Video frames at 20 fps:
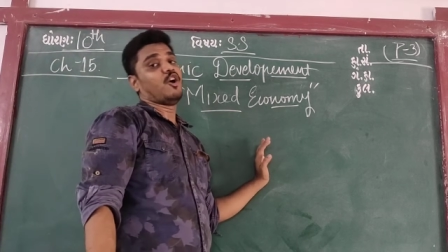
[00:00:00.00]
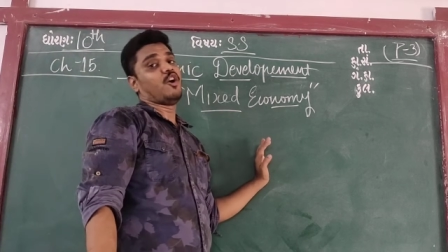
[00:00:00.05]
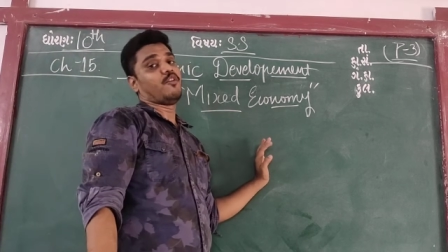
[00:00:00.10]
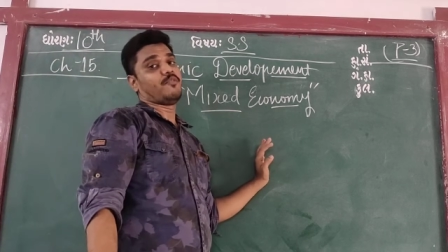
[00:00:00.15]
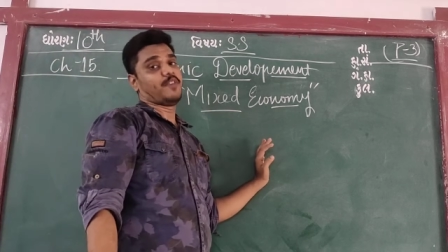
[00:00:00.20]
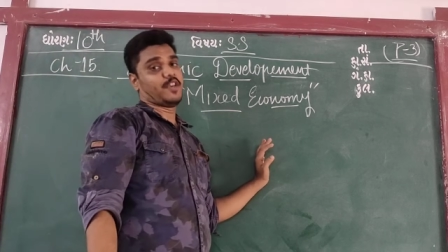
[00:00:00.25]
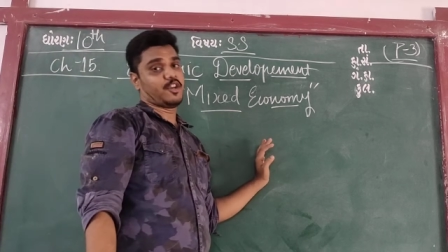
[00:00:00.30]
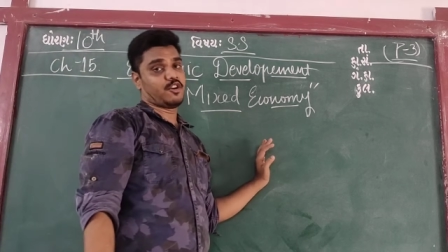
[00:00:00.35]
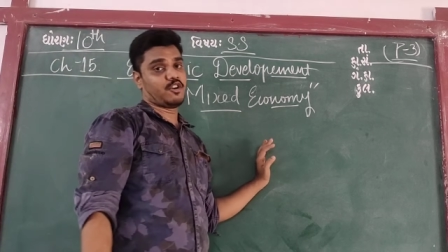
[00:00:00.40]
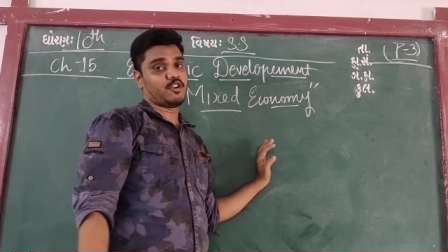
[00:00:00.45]
of
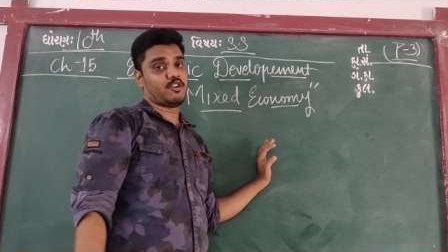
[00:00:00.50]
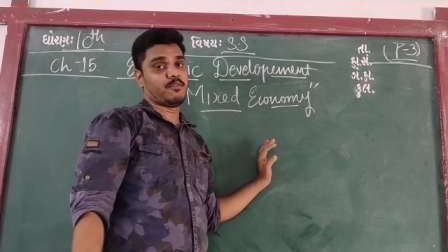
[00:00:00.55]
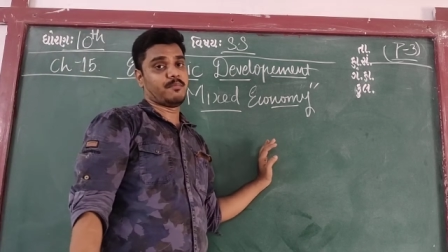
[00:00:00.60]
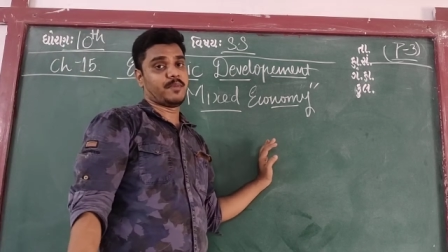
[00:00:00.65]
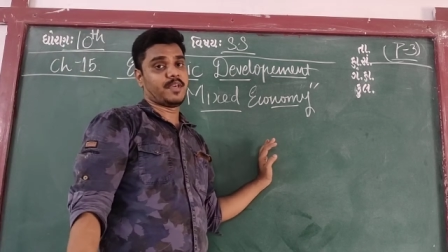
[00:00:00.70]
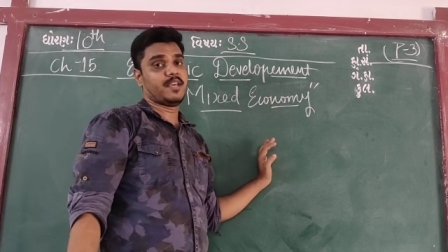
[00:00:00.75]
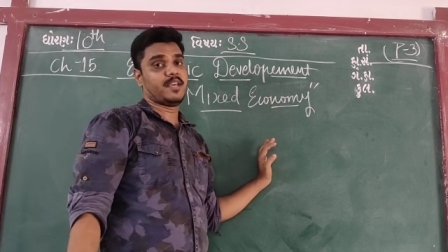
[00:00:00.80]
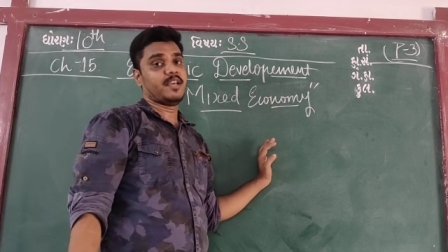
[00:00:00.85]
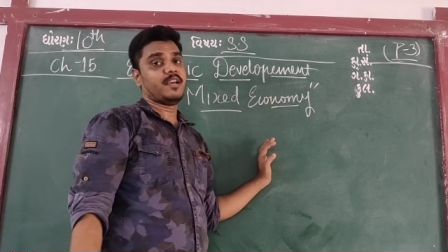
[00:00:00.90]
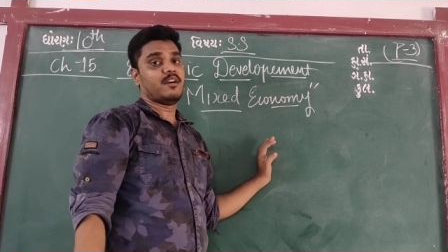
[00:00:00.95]

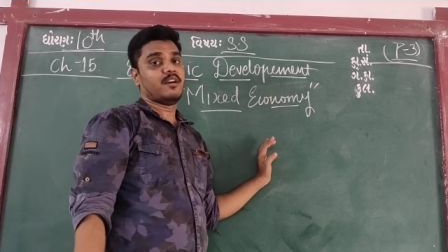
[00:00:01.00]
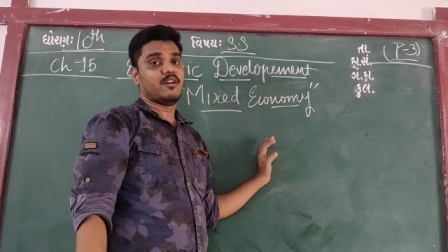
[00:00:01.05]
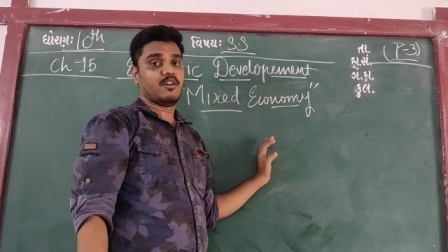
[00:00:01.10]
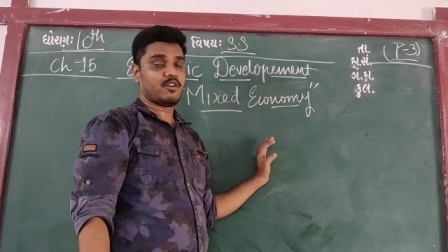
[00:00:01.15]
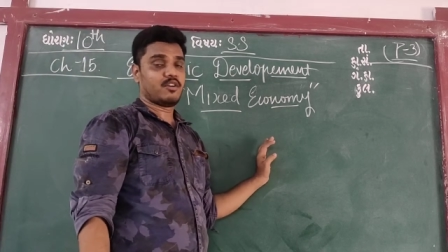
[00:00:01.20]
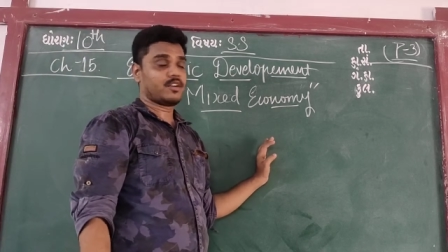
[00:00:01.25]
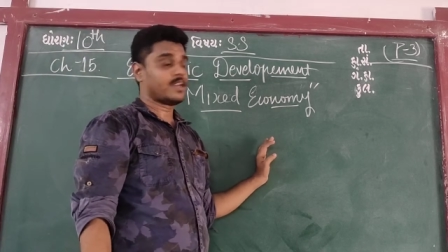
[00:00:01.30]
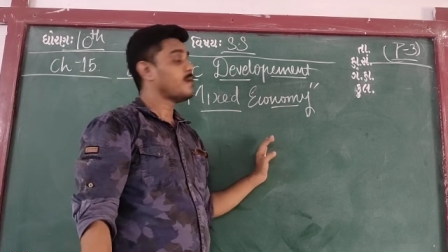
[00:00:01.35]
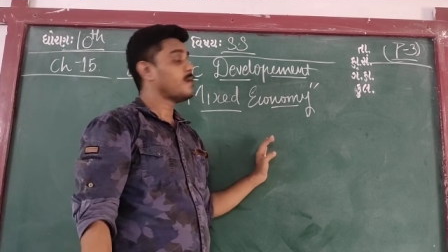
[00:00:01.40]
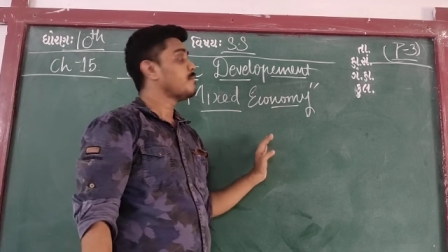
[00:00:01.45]
economy.
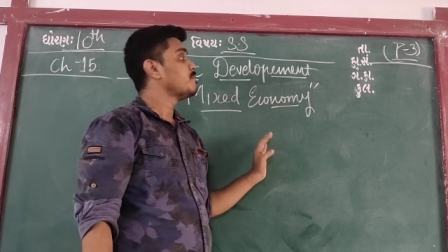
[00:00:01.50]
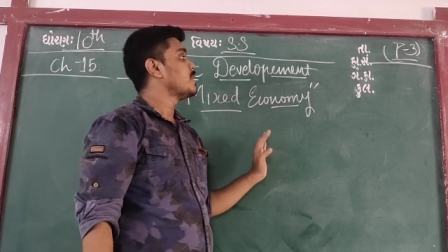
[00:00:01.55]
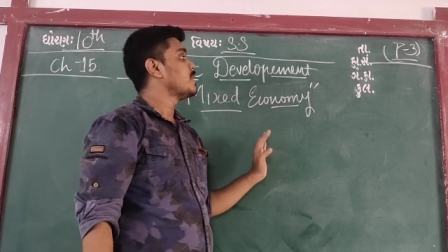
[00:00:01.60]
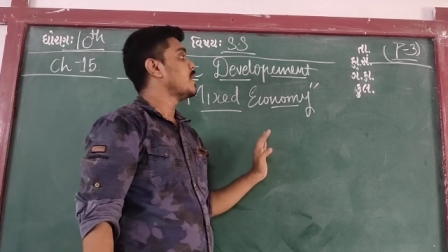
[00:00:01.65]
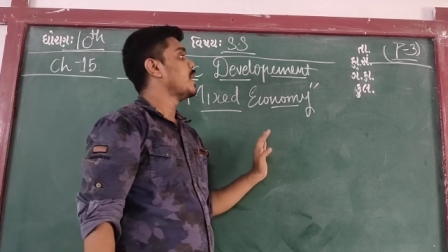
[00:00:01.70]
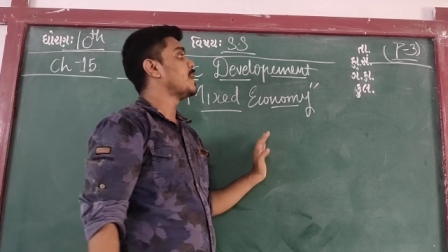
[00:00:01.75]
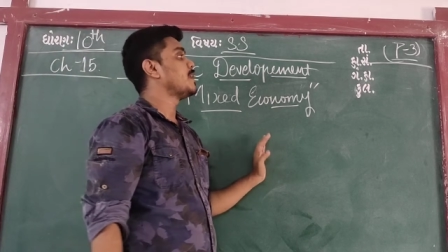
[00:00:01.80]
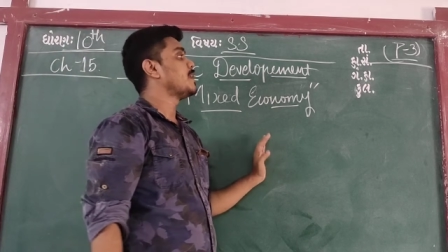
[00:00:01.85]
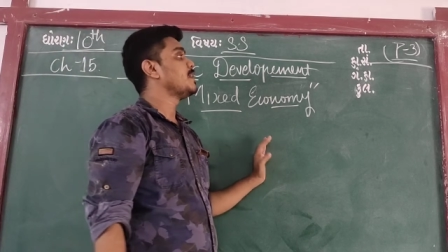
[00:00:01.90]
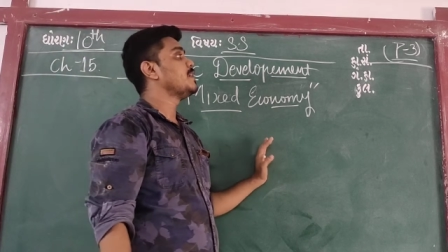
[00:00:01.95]
Okay.
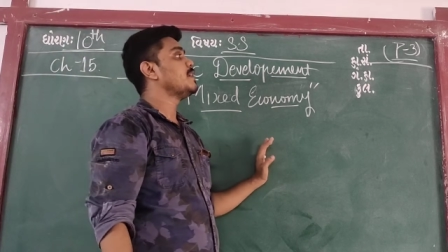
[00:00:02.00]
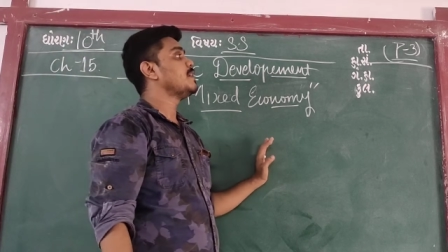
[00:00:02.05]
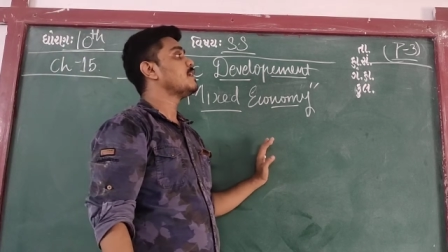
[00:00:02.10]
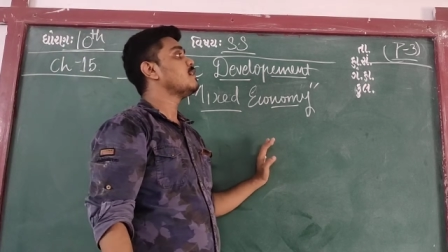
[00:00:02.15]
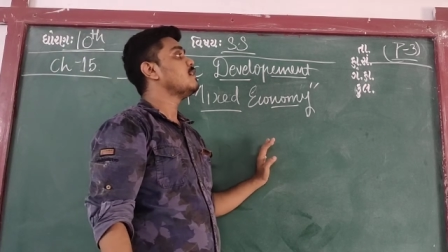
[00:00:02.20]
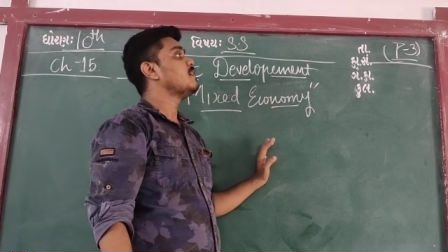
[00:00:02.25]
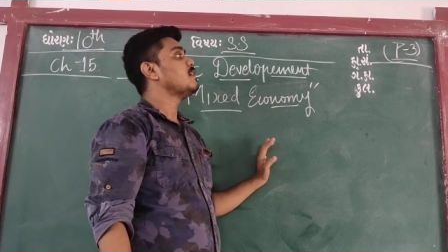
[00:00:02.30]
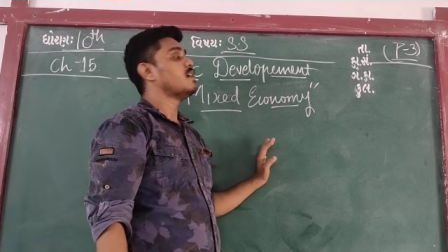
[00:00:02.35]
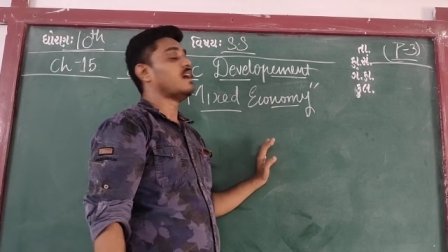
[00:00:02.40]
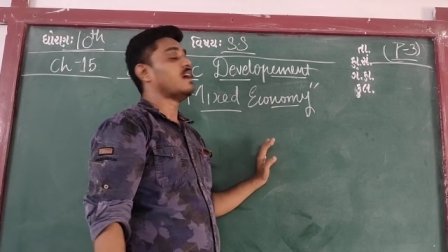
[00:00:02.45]
And
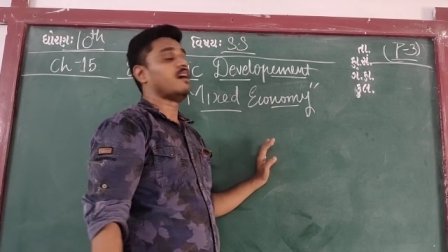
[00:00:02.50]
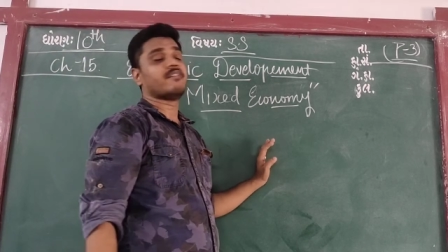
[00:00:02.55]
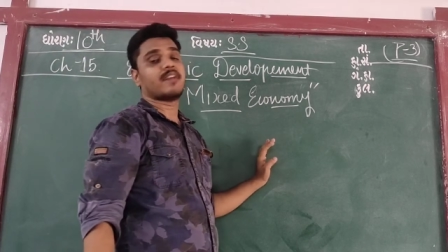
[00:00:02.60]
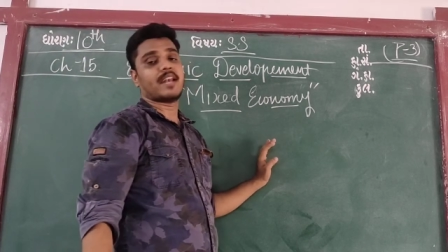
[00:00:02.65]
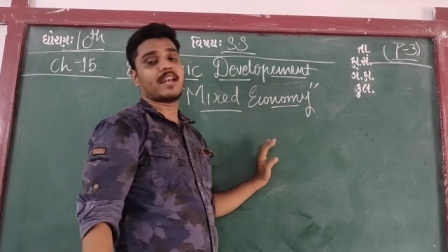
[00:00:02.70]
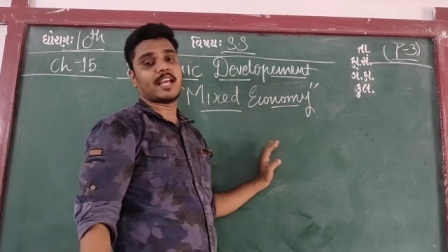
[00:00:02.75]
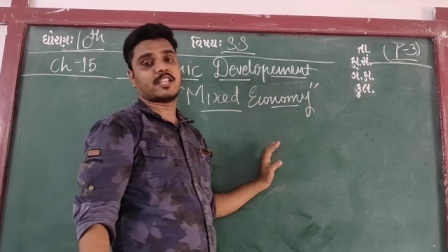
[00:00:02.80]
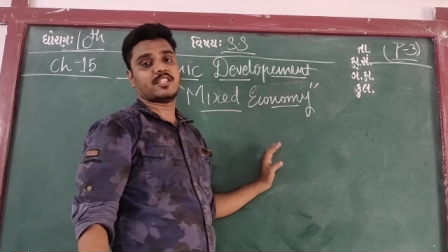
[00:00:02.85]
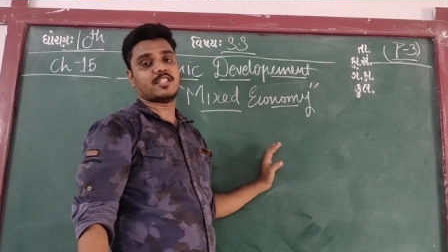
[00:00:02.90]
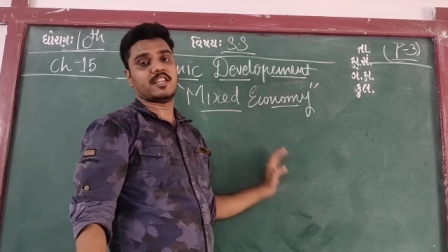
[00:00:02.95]
here
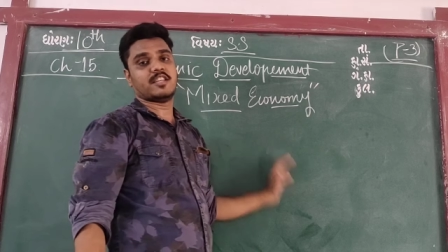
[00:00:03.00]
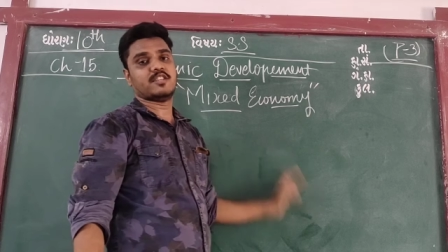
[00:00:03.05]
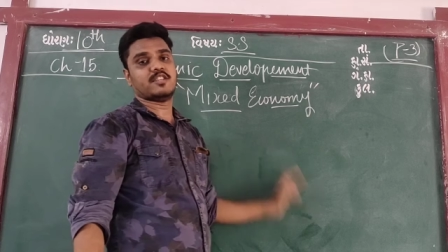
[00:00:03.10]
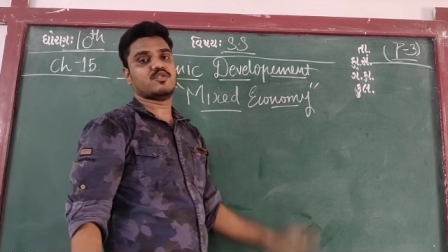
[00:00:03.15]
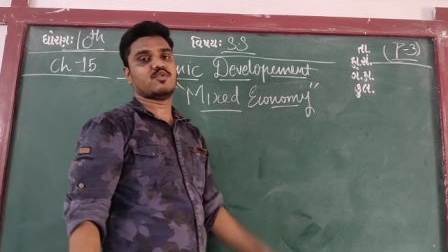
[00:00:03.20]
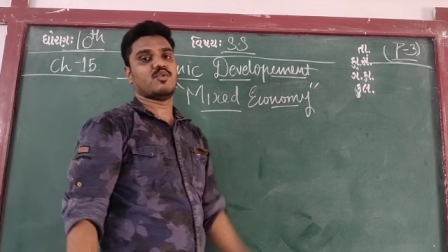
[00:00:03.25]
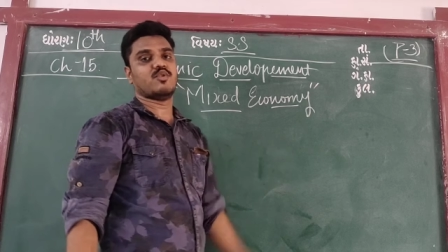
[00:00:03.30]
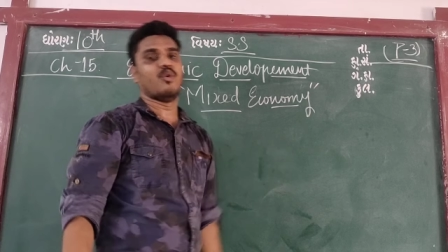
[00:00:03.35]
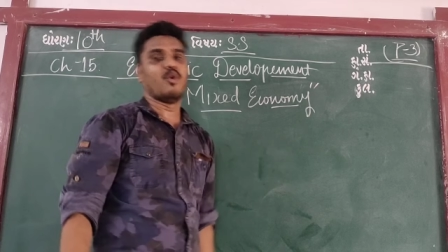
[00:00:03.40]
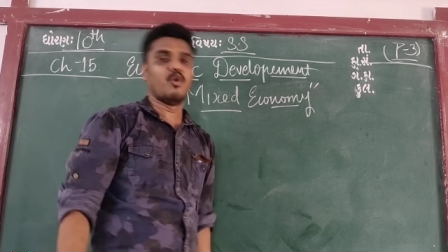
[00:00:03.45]
our lecture
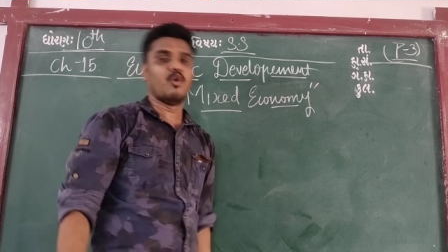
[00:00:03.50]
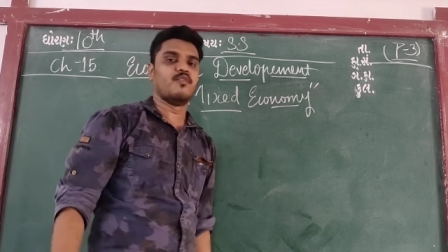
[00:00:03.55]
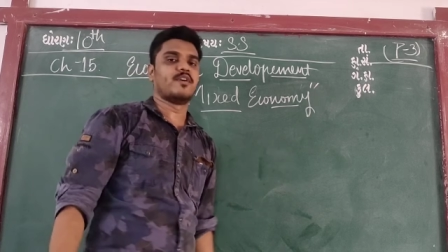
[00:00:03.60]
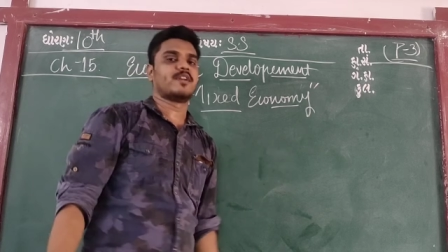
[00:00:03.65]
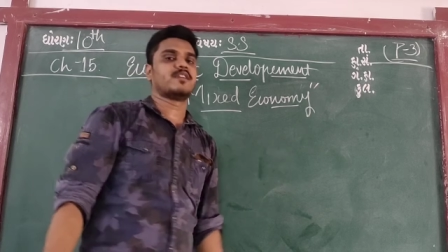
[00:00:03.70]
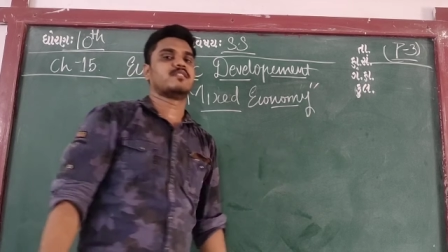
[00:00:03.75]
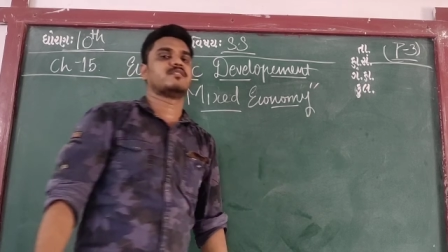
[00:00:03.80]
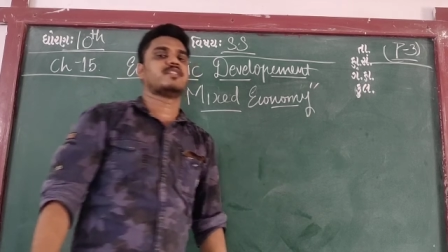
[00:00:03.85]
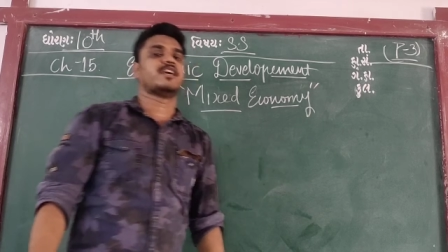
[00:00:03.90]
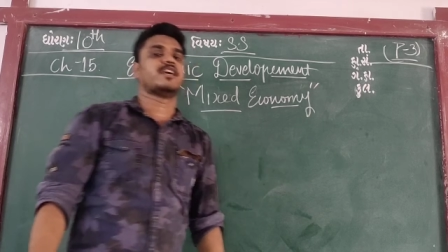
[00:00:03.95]
is over.